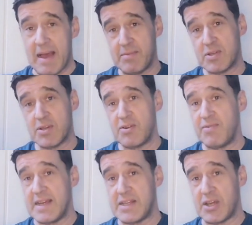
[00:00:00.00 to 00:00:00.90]
I'm just going to
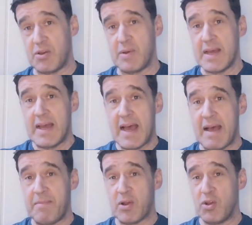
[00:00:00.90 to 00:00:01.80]
read you
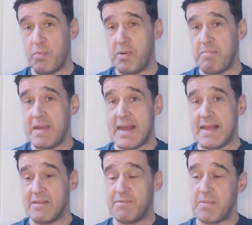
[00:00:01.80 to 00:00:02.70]
a couple of
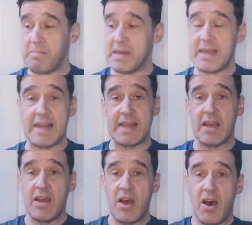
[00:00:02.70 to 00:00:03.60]
minutes from the
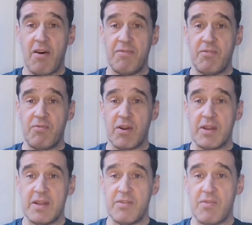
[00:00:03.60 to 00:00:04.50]
beginning of
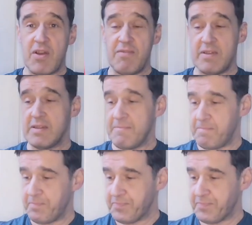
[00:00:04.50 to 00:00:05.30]
Rocky of the Rovers.